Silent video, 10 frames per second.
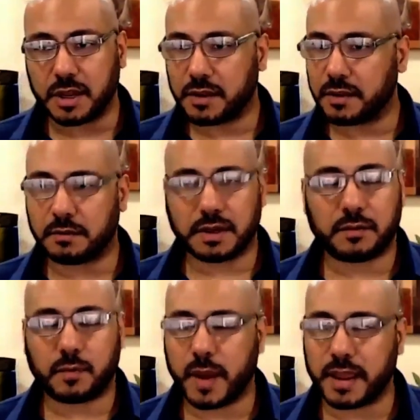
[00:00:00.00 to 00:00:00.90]
You don't need
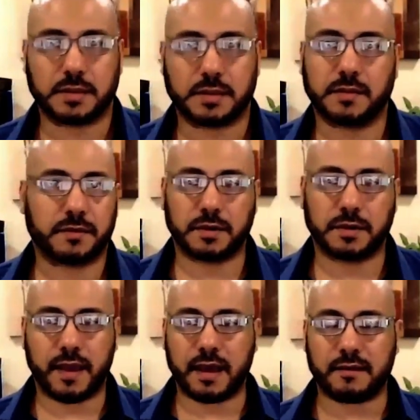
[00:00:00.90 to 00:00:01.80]
to wait
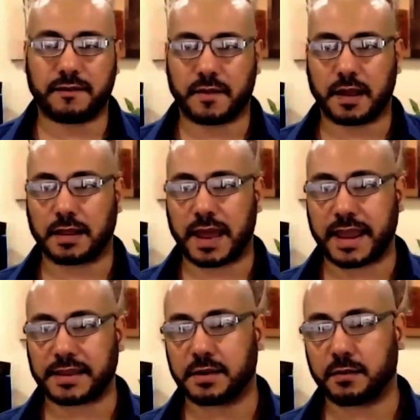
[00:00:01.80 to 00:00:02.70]
to have
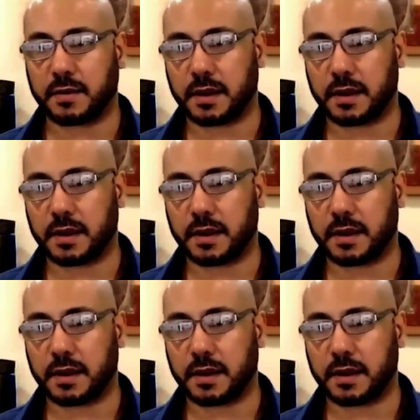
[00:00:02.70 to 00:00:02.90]
likes to